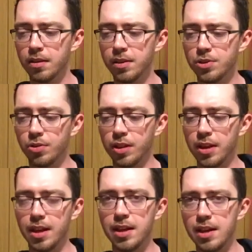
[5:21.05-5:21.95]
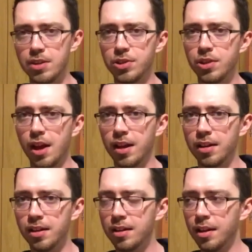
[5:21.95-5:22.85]
it's certainly an indie
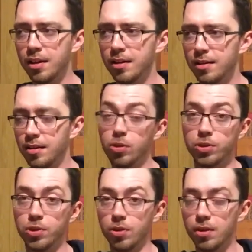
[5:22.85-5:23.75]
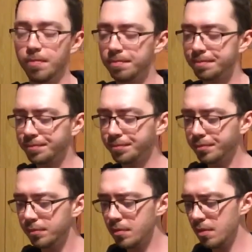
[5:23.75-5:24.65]
aesthetic. It looks good.
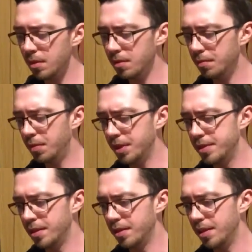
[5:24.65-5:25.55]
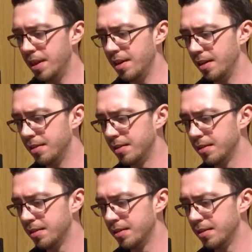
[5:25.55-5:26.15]
But uh, yeah,